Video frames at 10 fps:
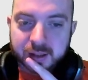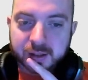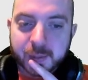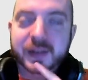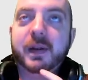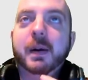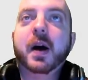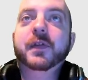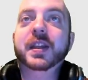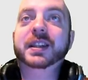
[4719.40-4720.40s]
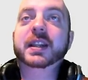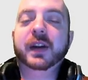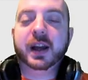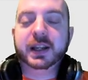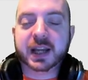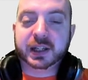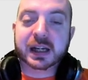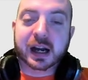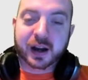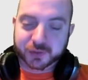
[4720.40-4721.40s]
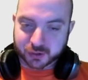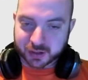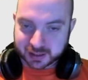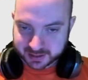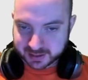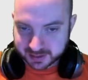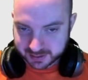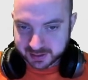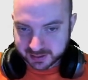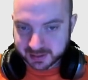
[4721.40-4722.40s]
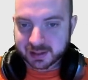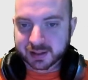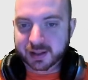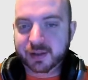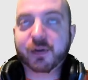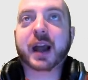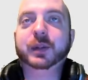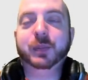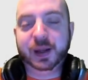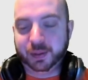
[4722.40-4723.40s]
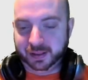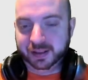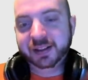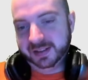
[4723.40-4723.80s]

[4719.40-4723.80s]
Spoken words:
For the civilization after us. The rat people.